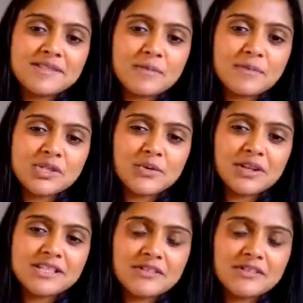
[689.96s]
so we just wanted
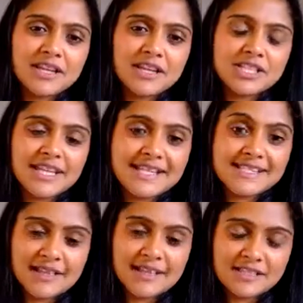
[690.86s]
to finish year
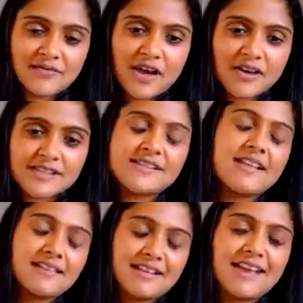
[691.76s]
six first and
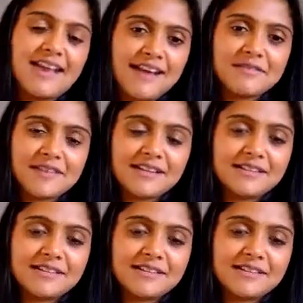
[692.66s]
then get out there.